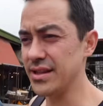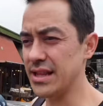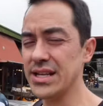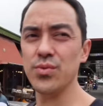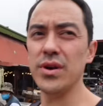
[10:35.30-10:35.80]

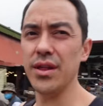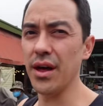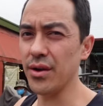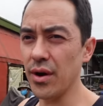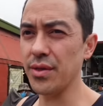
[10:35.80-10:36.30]
That's one of the
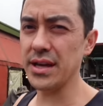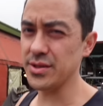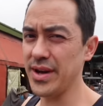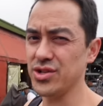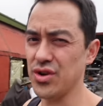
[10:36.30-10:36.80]
great things
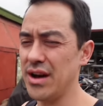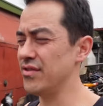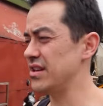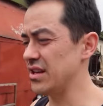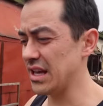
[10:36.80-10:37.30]
about
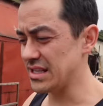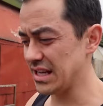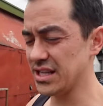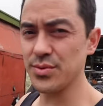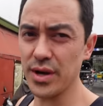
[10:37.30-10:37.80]
traveling. You get to
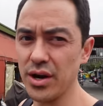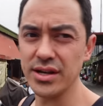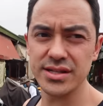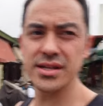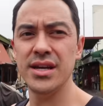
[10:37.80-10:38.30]

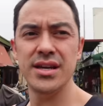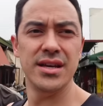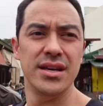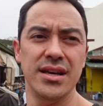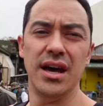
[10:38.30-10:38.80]
experience
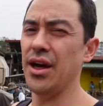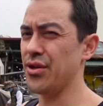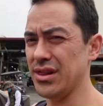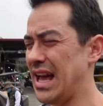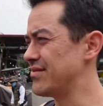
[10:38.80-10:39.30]
other
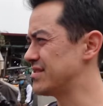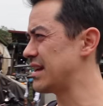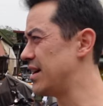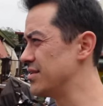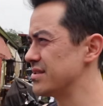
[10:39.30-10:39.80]

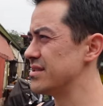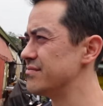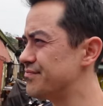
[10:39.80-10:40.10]
lifestyles and